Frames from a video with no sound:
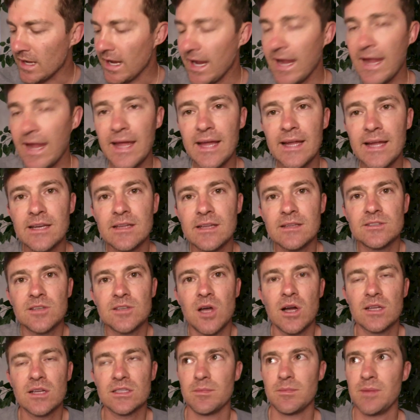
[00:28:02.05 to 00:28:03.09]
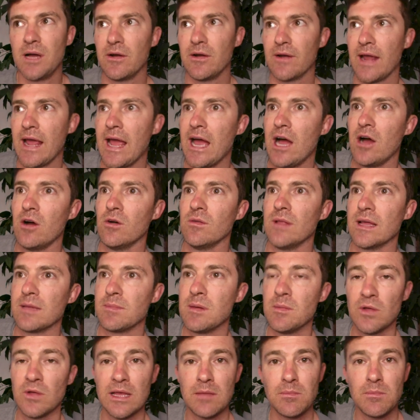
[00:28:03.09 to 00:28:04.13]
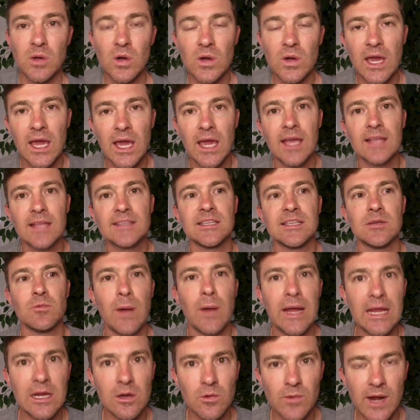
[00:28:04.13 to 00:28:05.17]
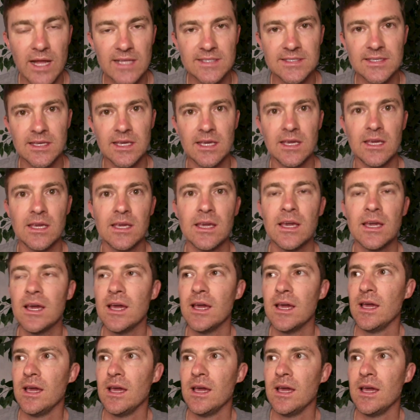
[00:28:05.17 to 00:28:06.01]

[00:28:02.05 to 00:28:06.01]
and talked about how like people like Bill Gates and Wayne Gretzky